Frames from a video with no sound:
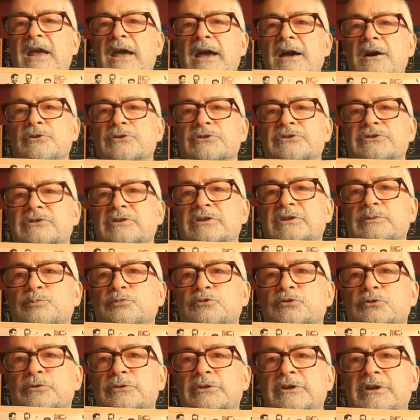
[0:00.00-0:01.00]
outside
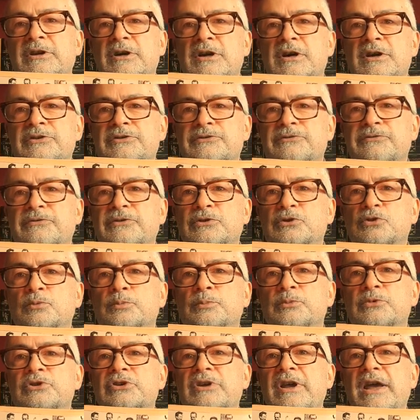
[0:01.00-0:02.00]
broadcast
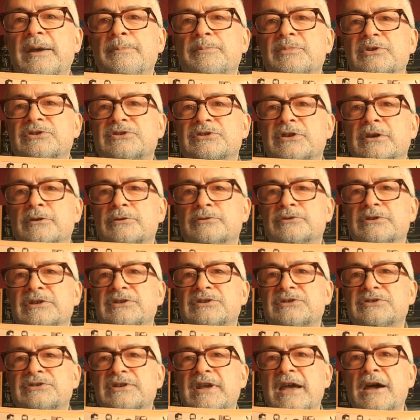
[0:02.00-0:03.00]
filmed episode
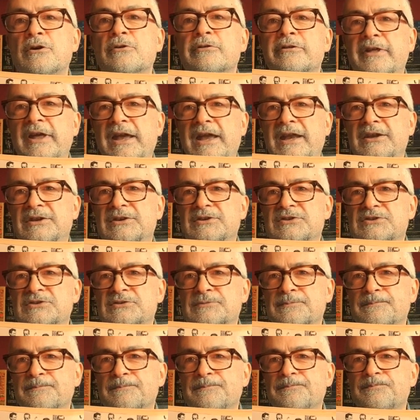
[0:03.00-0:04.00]
in Southend,
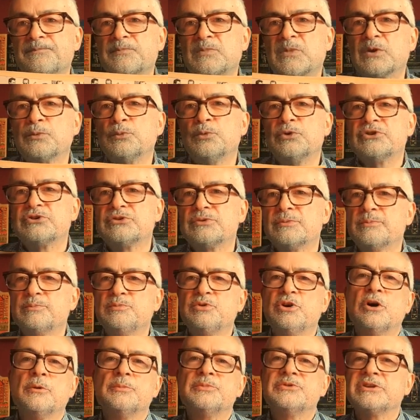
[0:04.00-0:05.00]
which
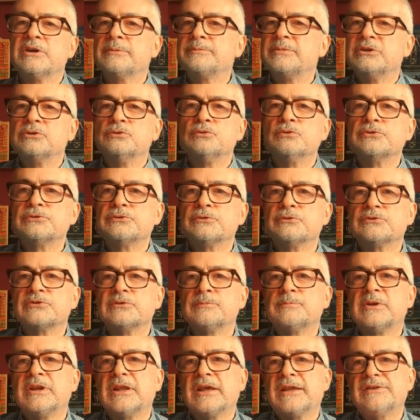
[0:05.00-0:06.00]
pops up in all sorts
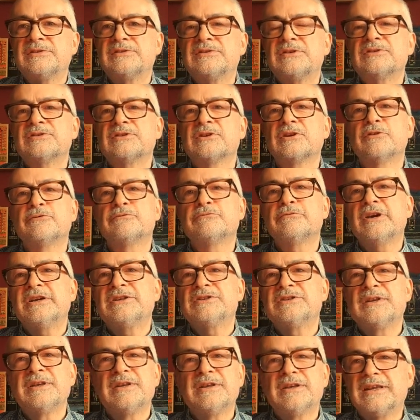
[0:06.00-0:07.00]
of places. And I've
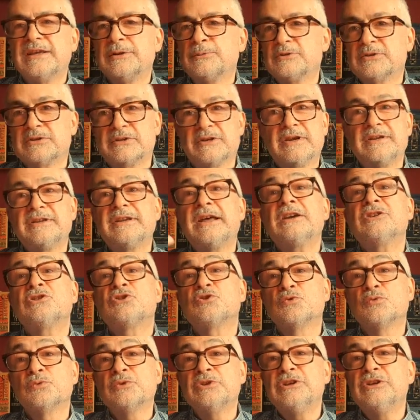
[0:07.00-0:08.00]
read it was like
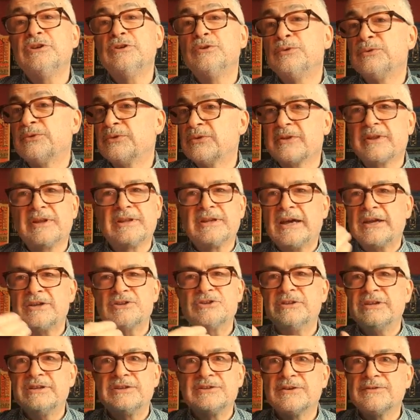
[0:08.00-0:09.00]
national news that they'd
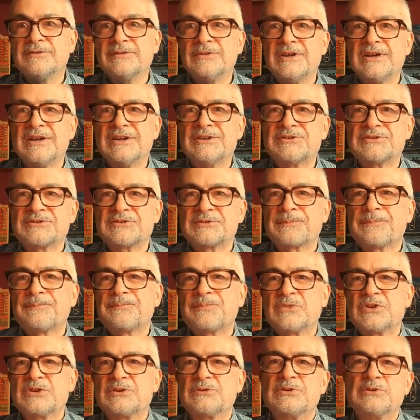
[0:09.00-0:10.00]
actually done this.
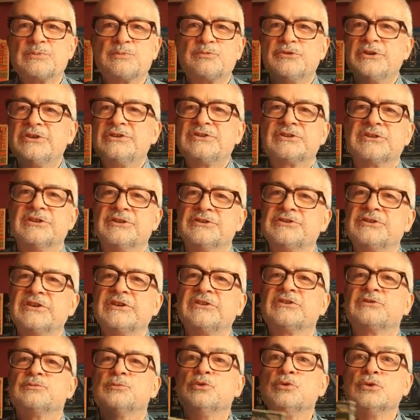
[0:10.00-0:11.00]
So there's press
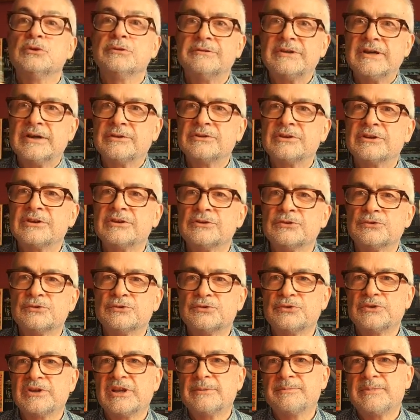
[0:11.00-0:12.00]
cuttings from all around the
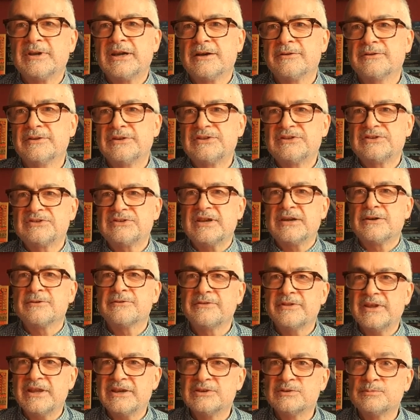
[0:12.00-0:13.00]
country about this
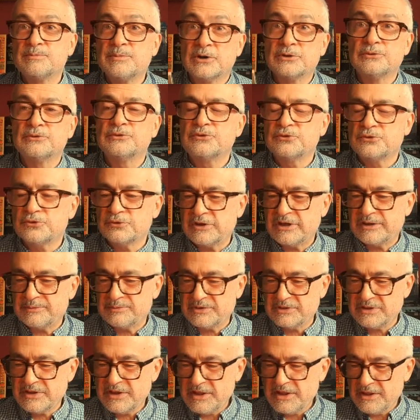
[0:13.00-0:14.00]
Southend boat trip
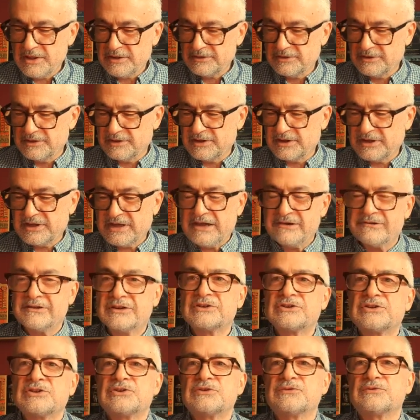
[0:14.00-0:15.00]
that the
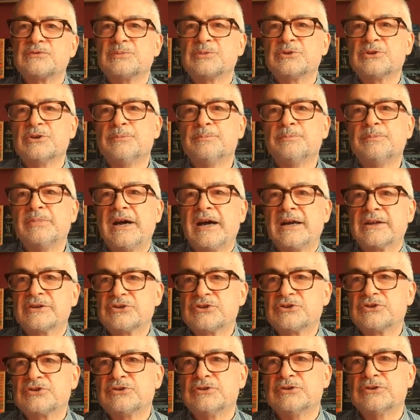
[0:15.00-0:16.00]
characters from
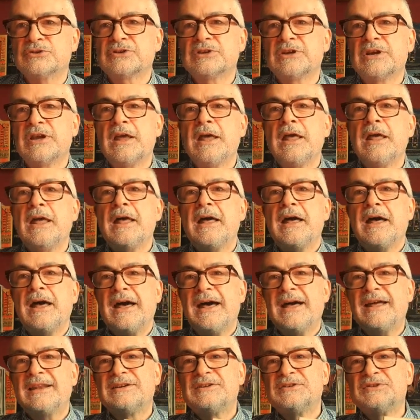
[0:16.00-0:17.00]
Compact took.
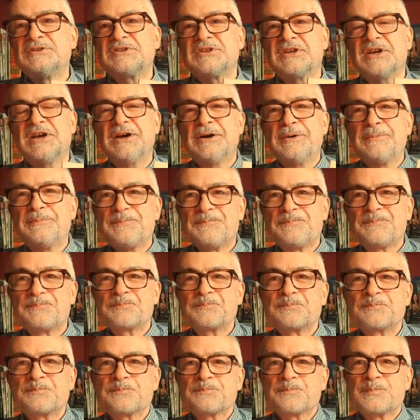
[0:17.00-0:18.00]
And um,
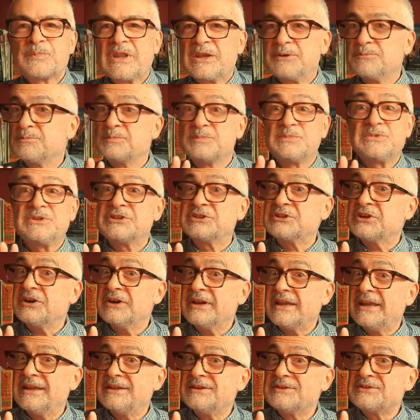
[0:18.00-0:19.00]

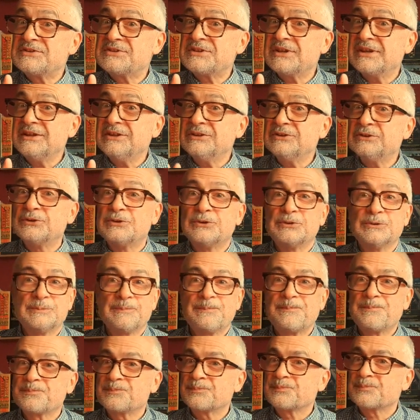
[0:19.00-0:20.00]
tie-in single.
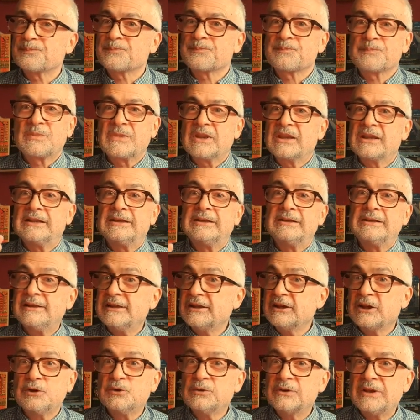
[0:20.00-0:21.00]

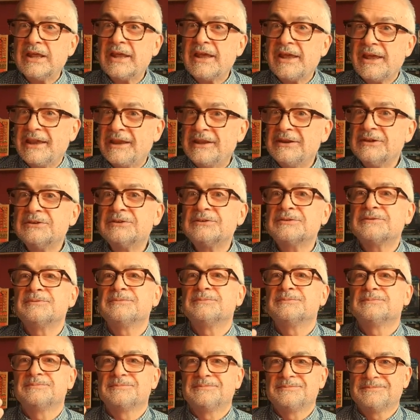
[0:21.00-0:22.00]
Cleo Laine,
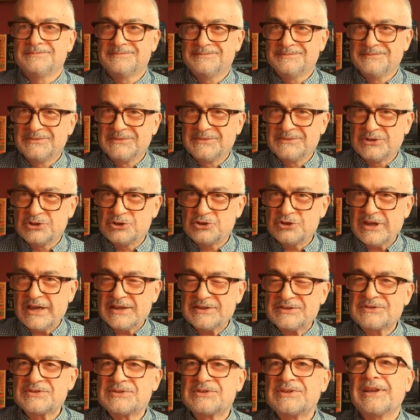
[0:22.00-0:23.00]

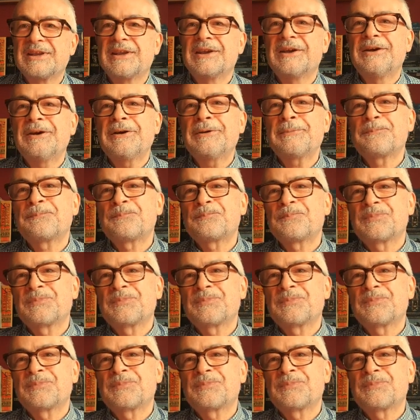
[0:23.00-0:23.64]
jazz singer,